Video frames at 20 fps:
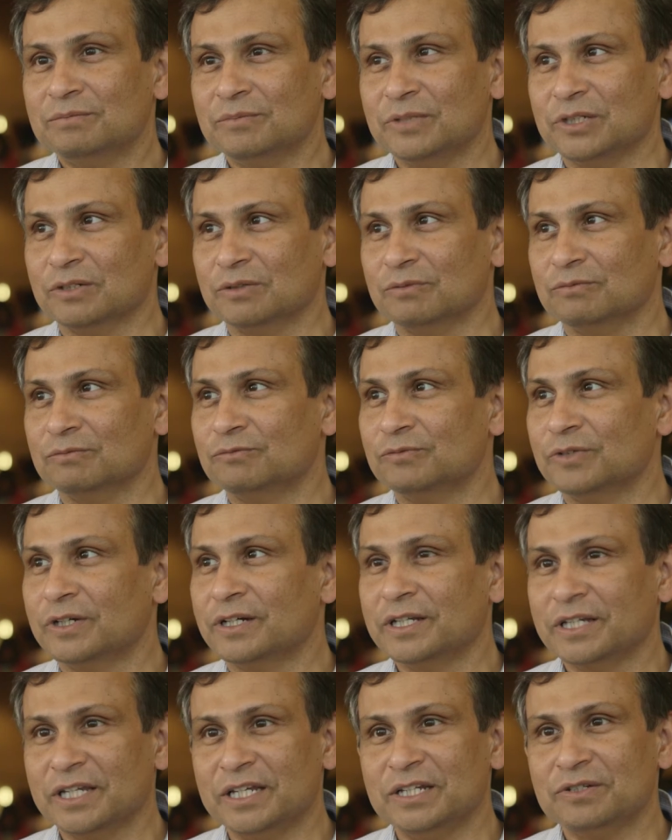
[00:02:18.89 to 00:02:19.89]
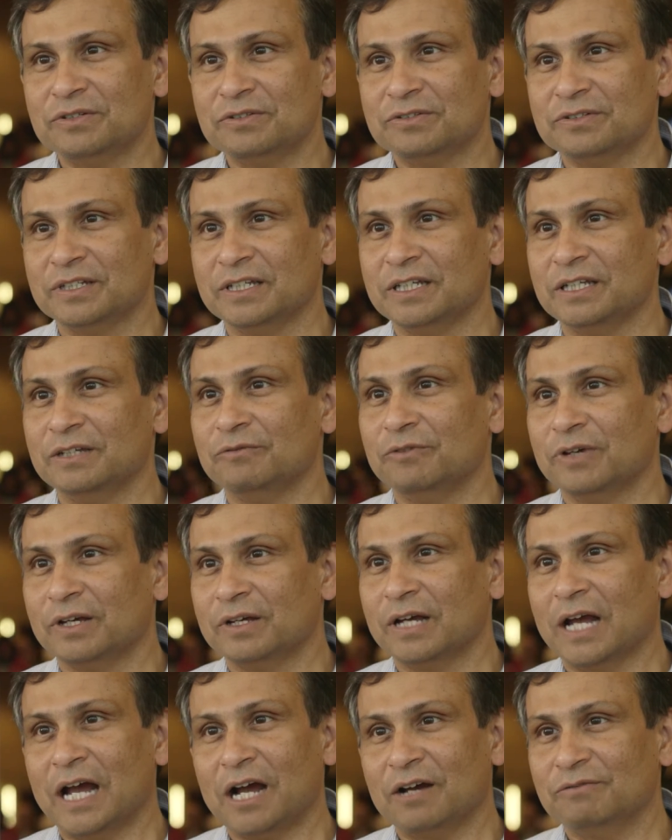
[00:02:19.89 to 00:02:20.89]
you know, very keen to see
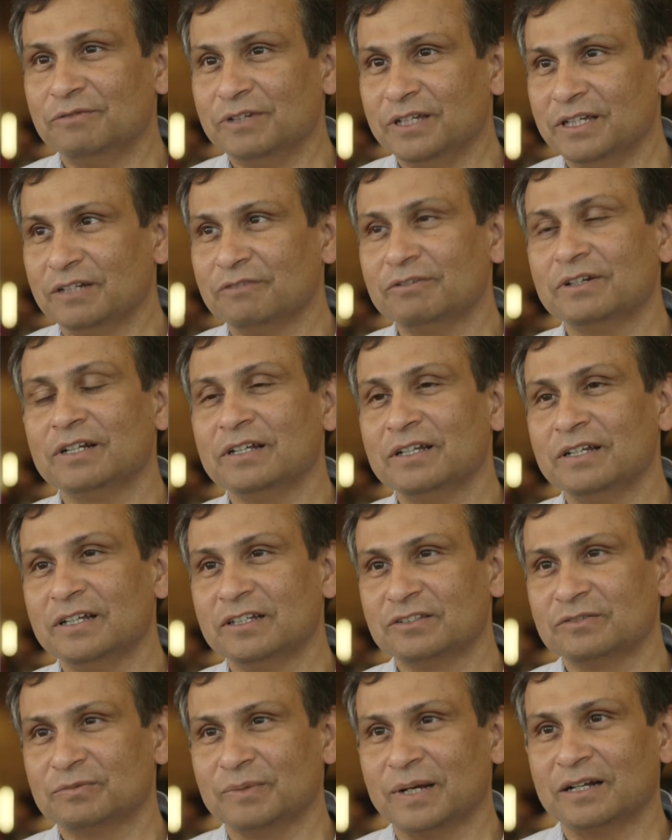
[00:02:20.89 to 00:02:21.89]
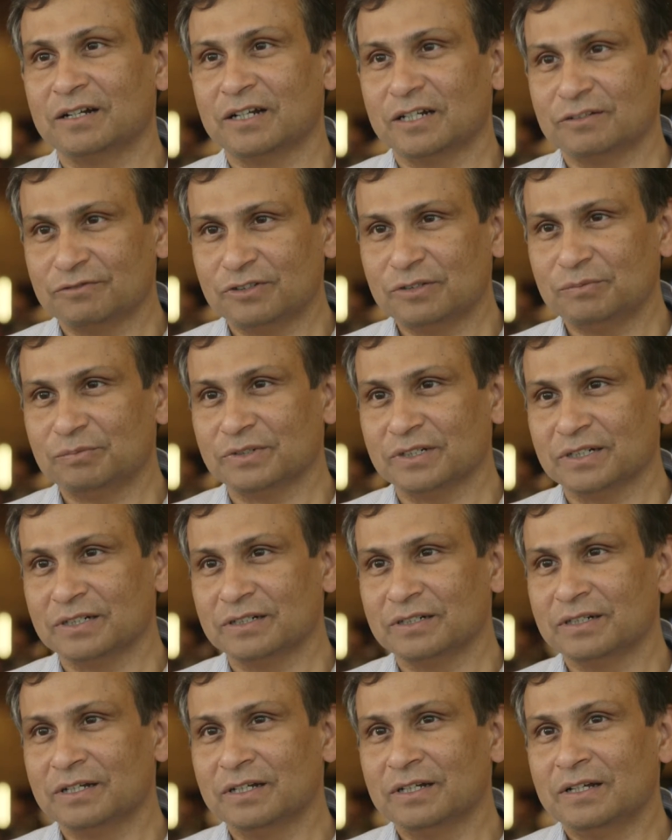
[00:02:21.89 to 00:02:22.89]
how we quickly expand our
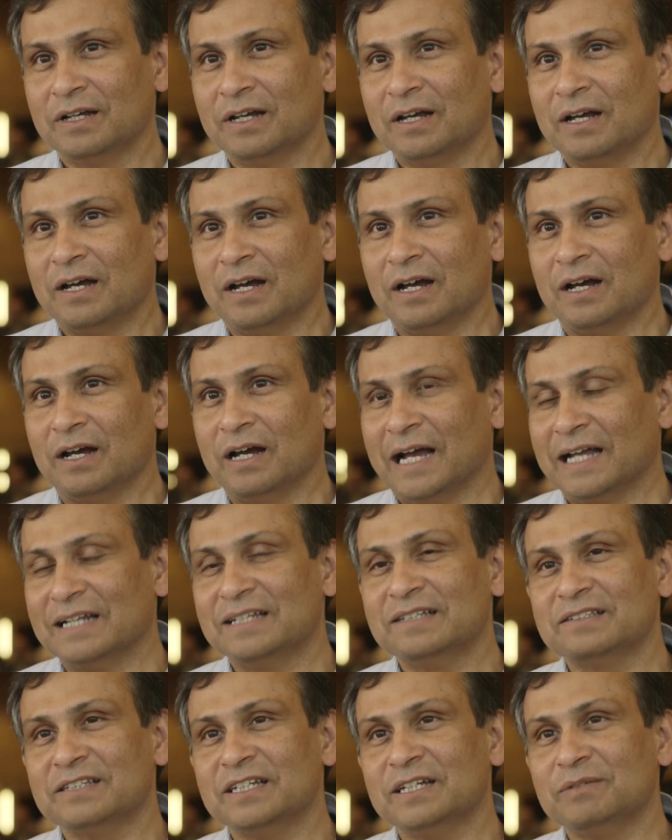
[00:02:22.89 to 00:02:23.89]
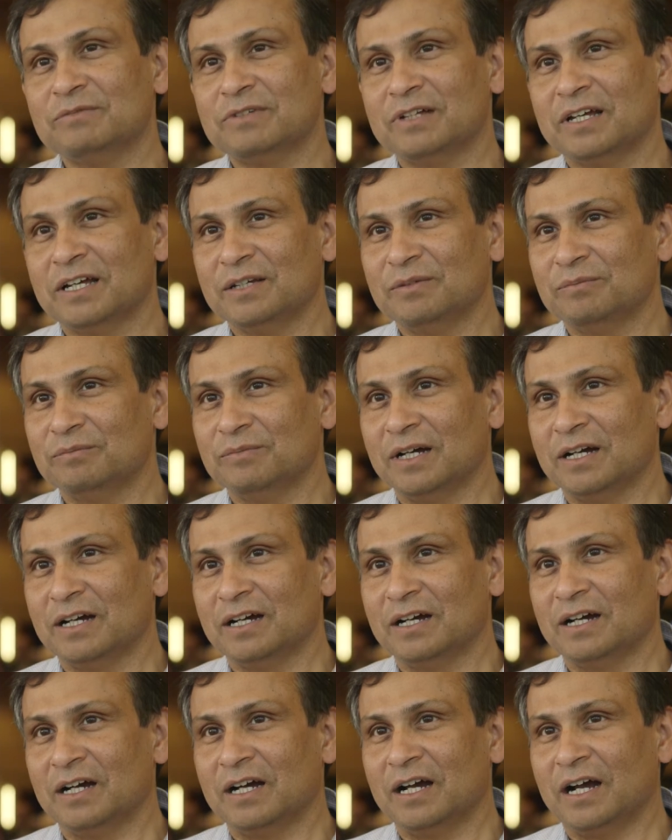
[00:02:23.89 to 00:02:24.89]
footprint, at the same time
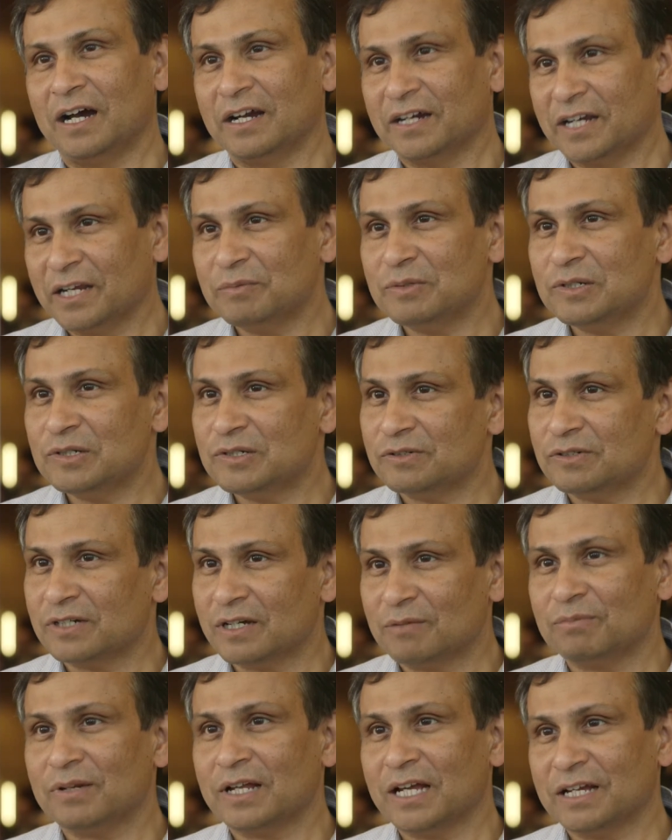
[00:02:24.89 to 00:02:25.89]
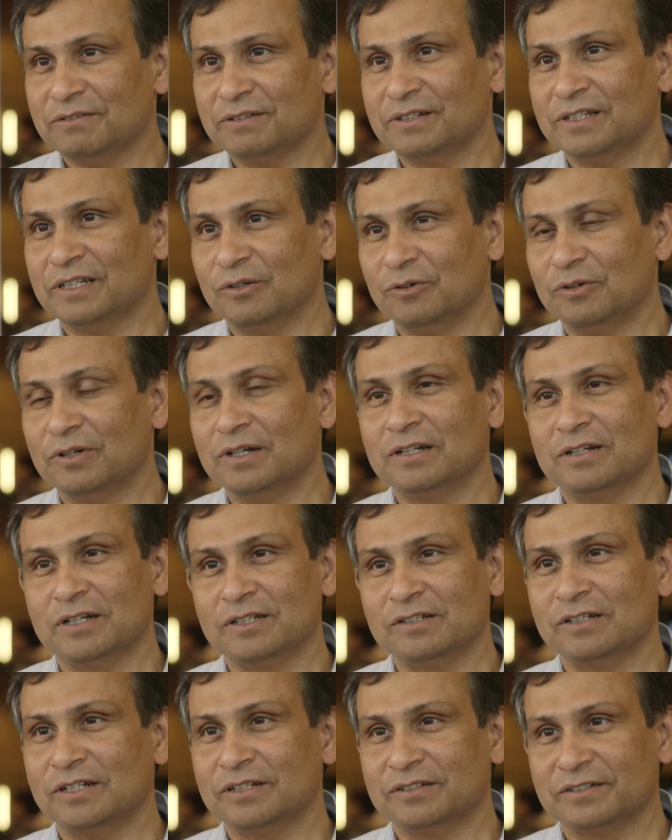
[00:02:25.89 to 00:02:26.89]
are able to comply with the local
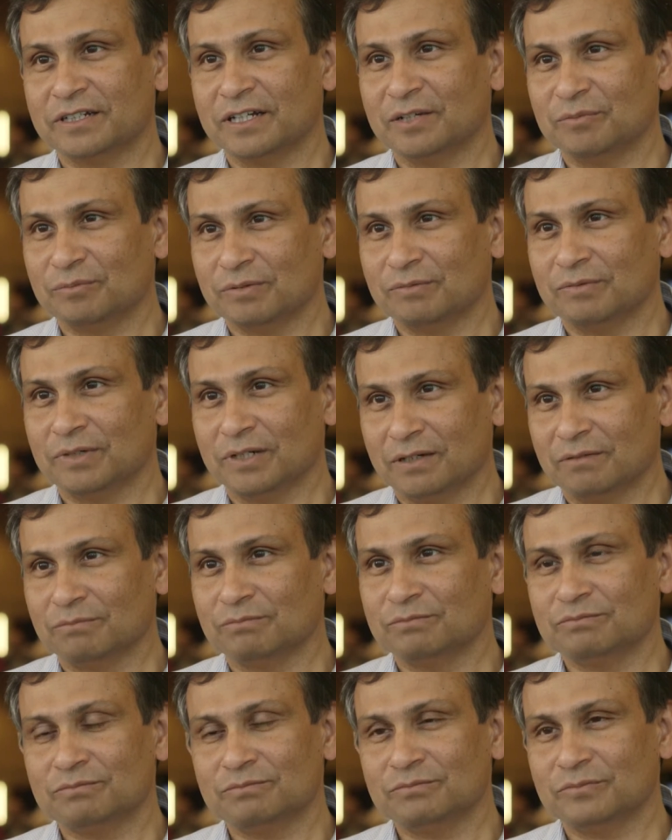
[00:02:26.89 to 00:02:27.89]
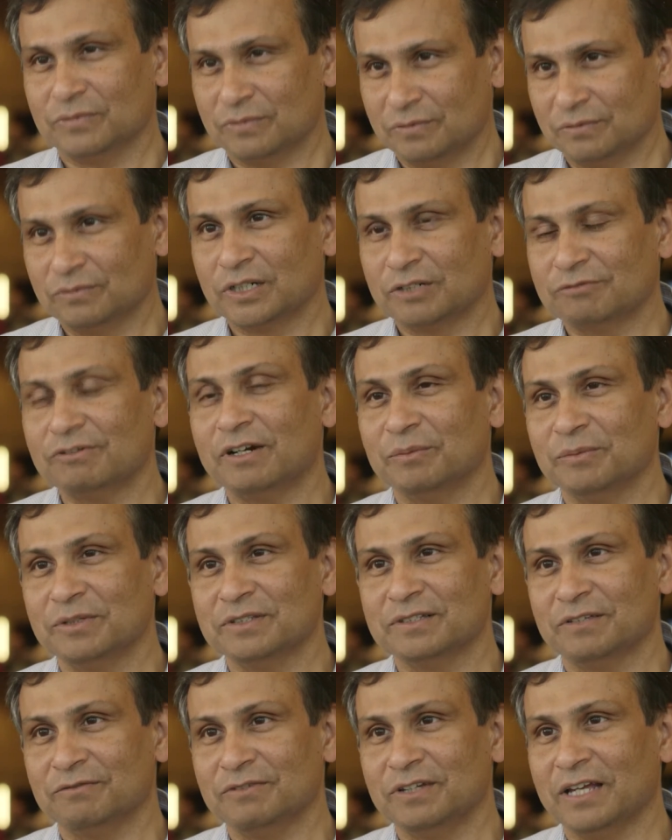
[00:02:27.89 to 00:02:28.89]
regulatory
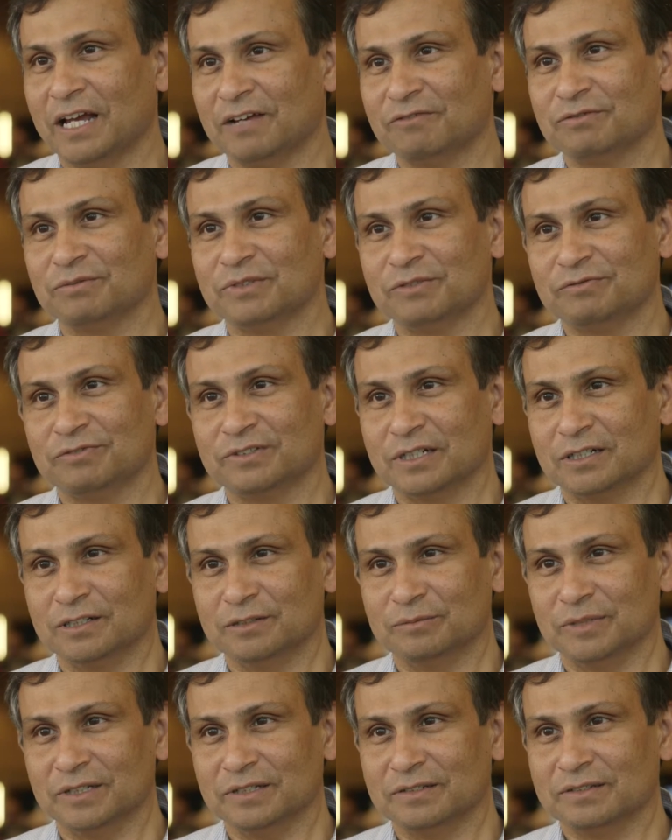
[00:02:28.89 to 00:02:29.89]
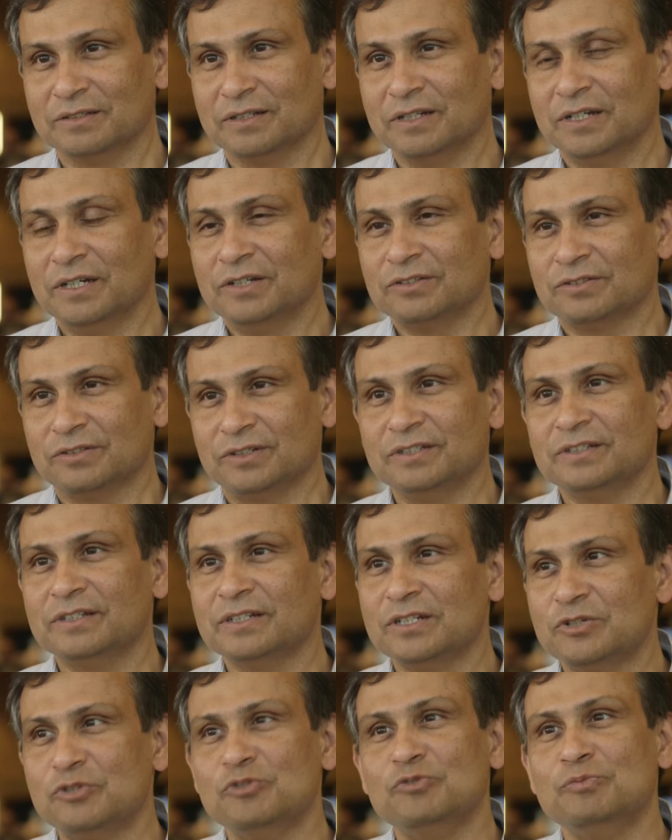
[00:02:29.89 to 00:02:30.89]
requirements that we have from different governments. So these are
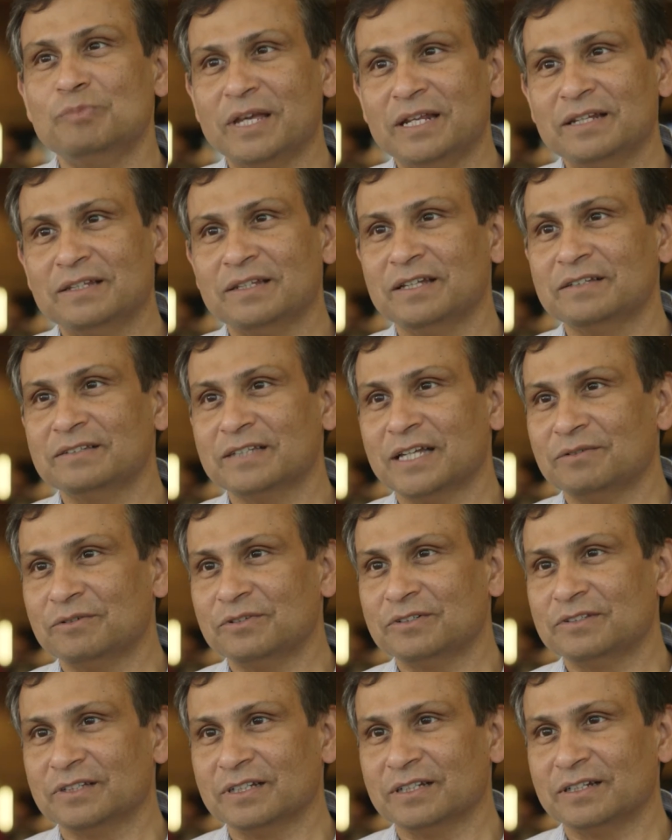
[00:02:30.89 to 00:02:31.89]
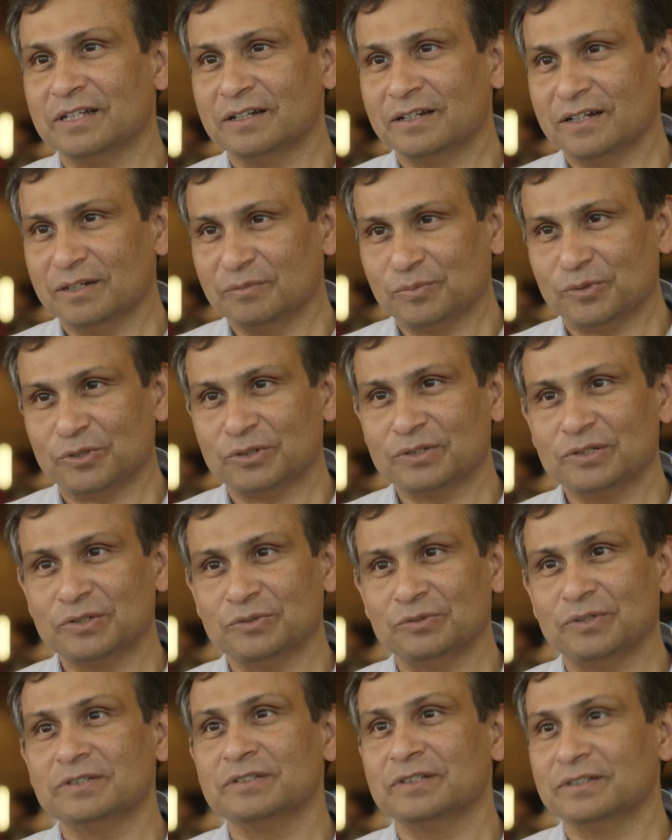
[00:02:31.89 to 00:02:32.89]
the two main things I would say that are important
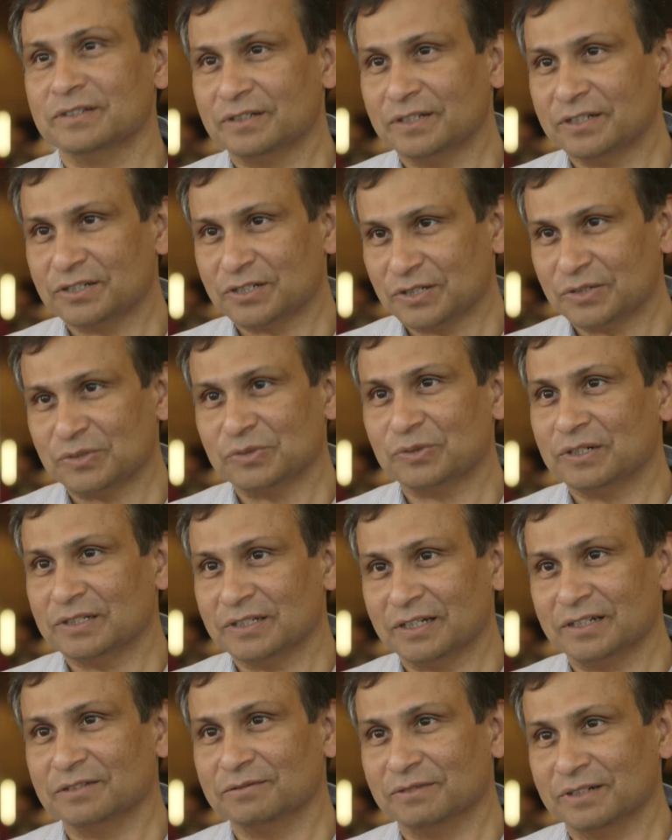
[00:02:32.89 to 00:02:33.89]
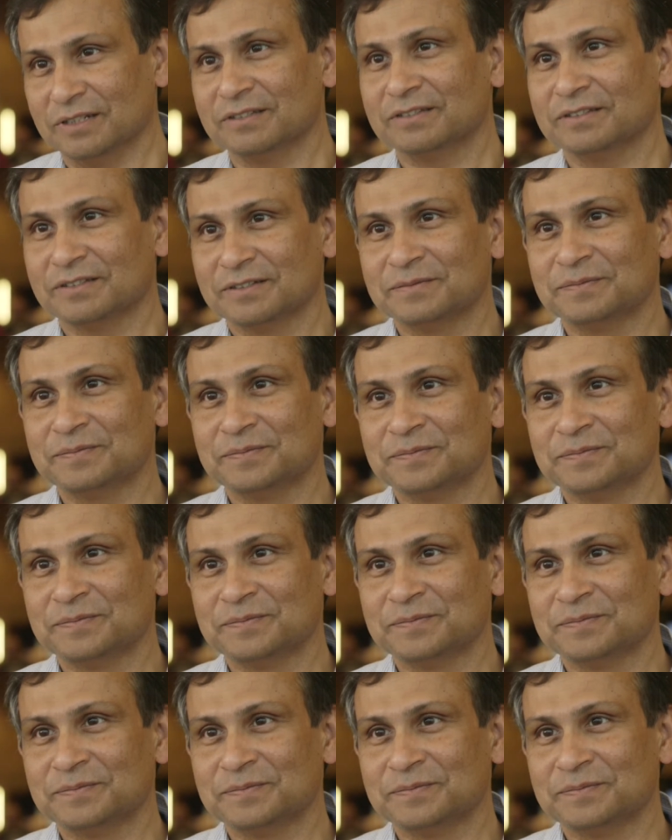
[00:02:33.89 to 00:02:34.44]
to us in addition to all the other ones.